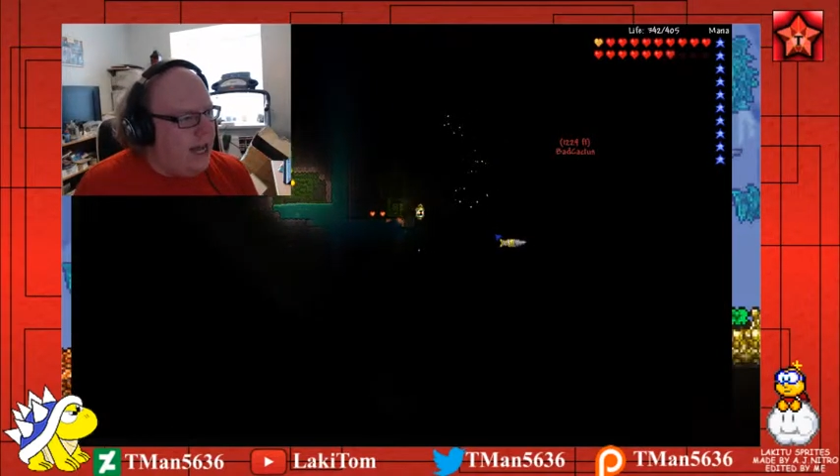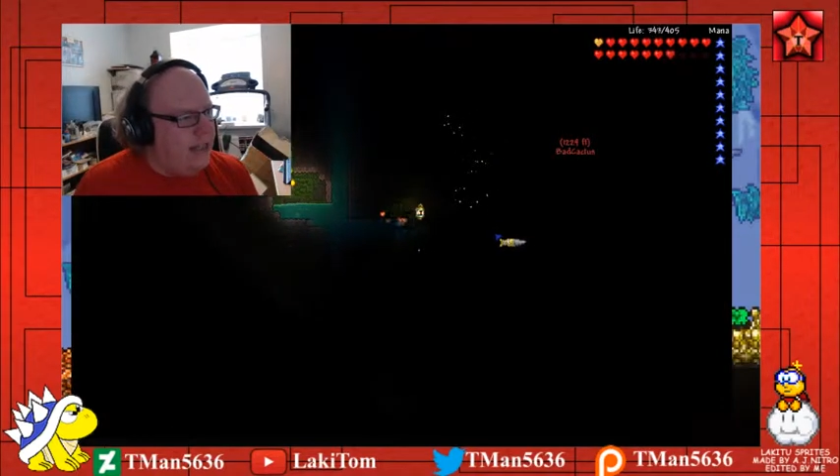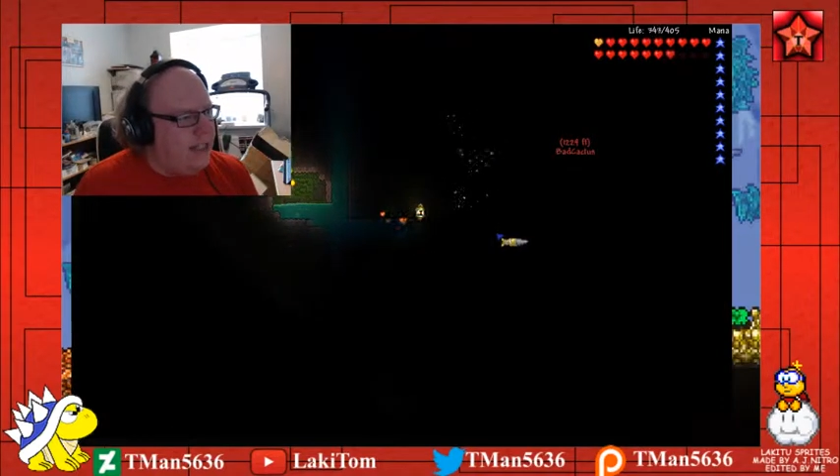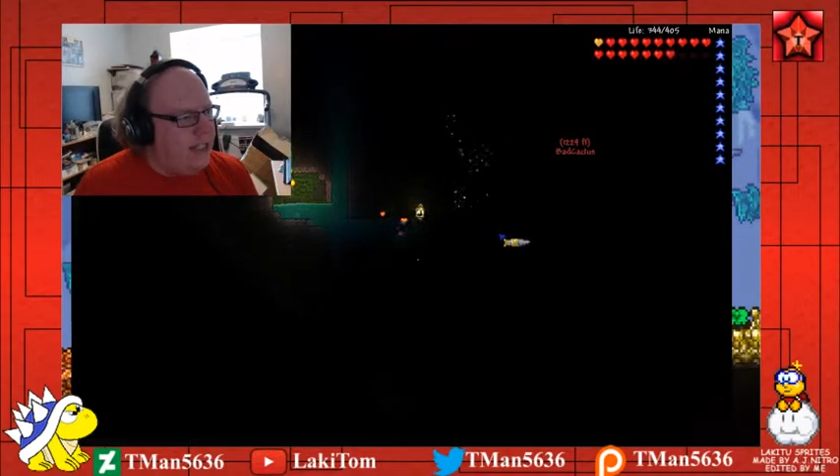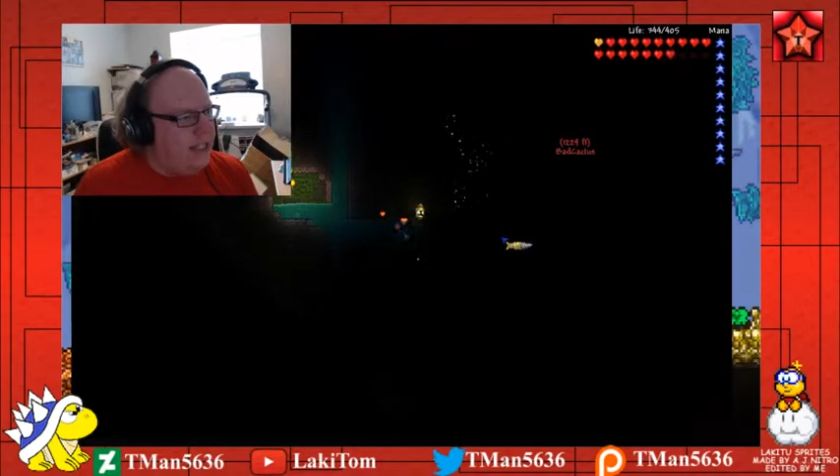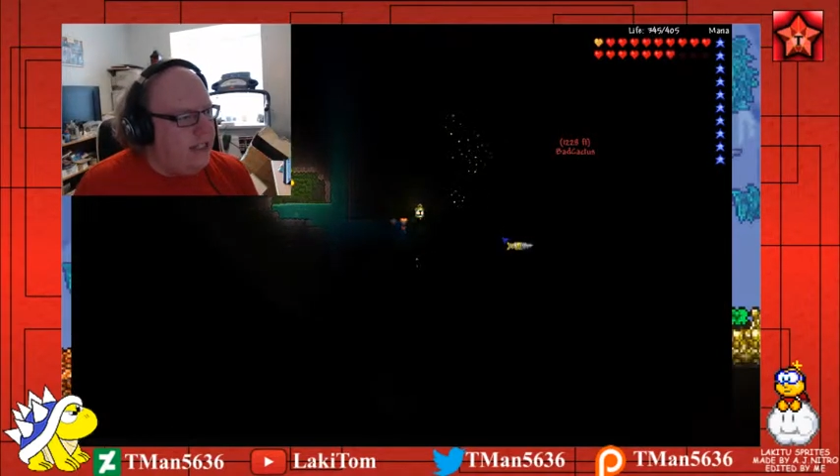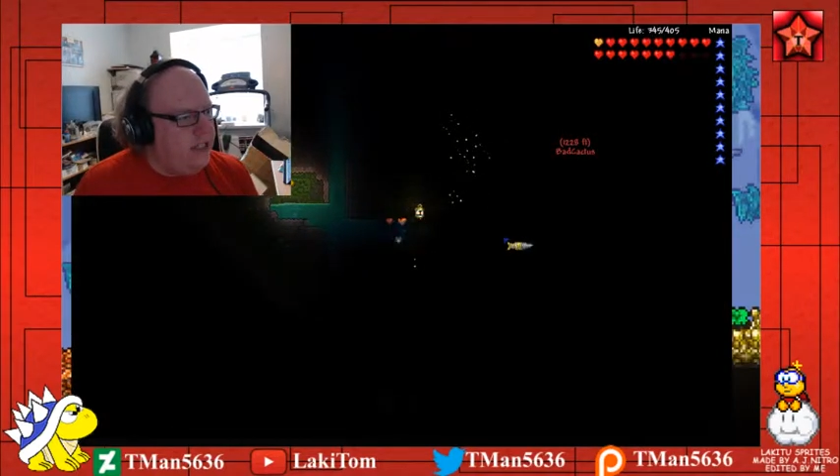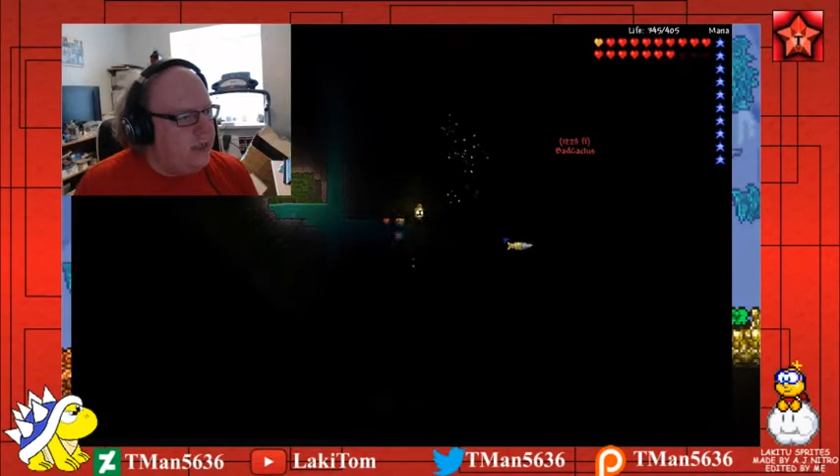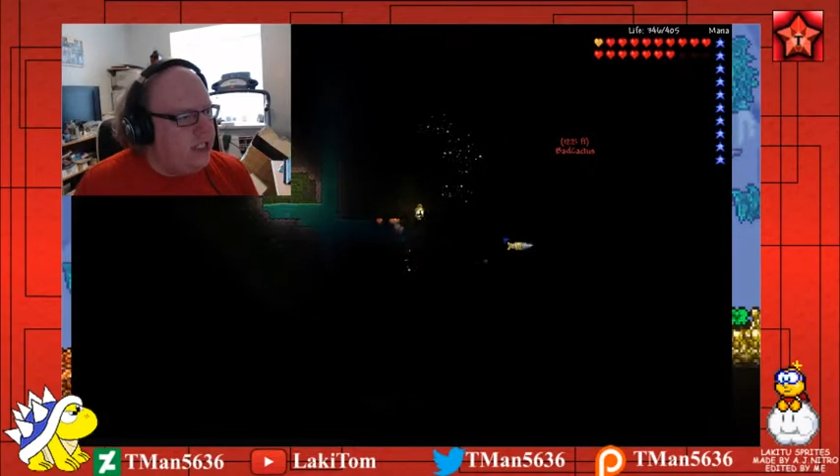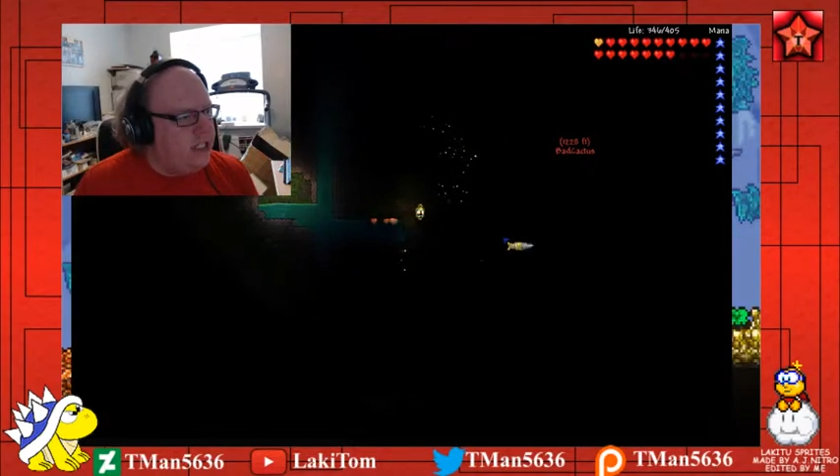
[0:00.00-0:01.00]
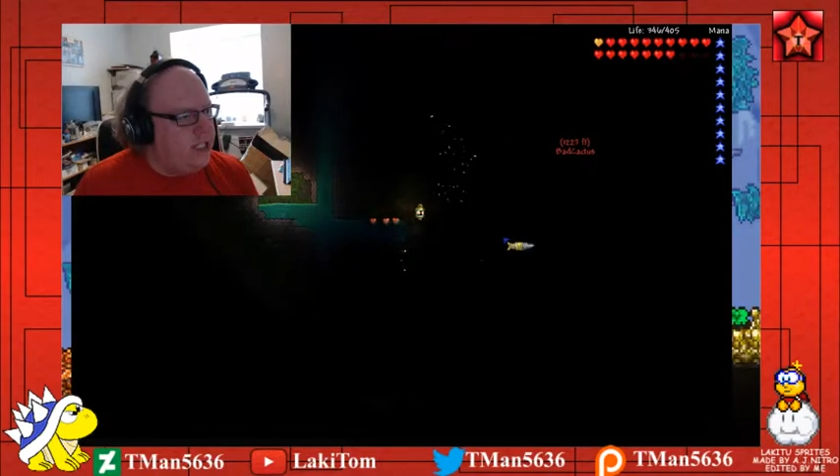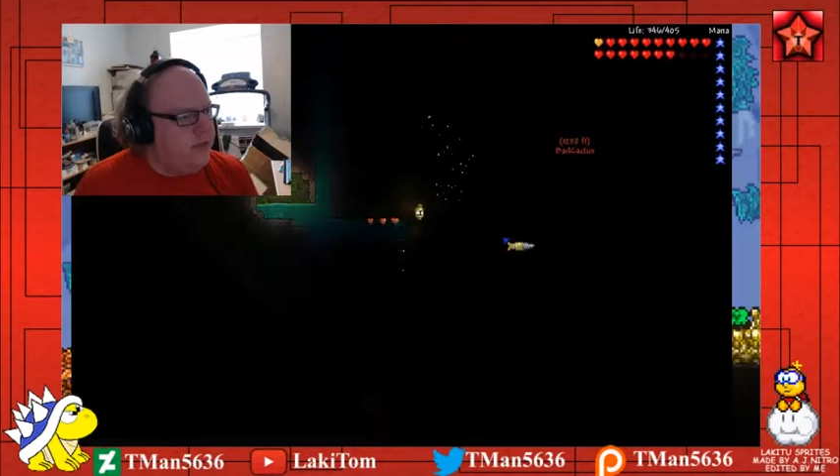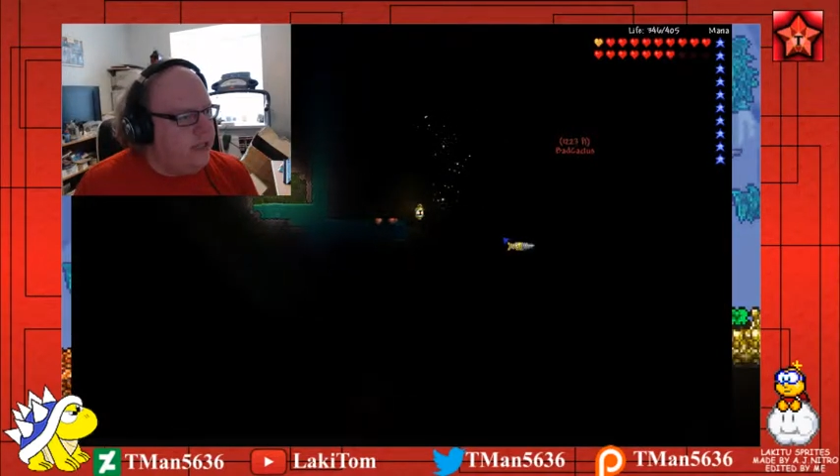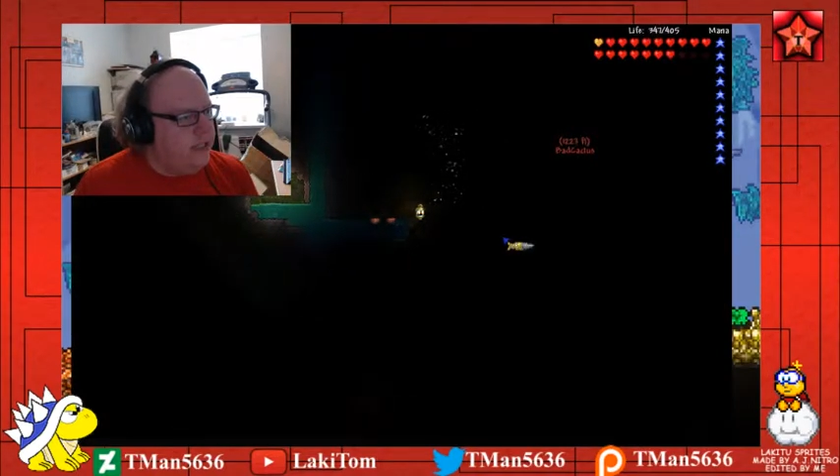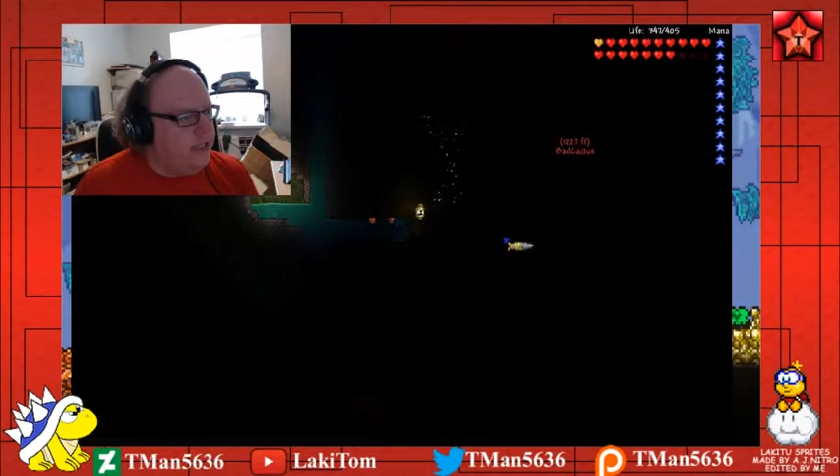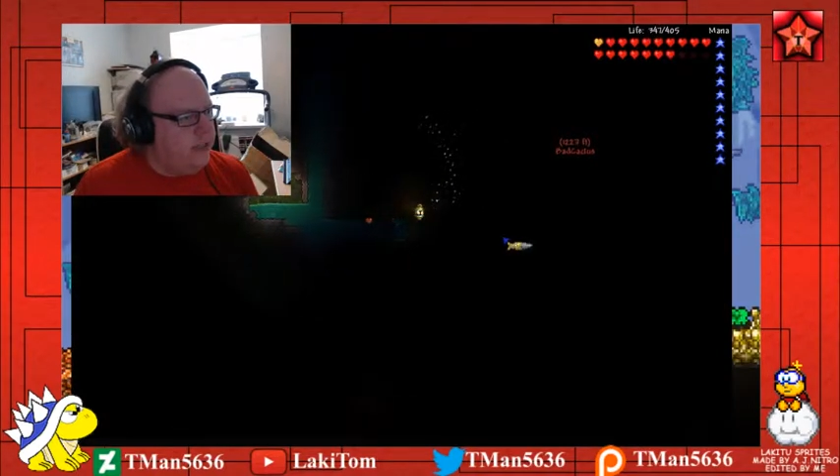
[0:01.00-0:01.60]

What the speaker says: I see the objectives as like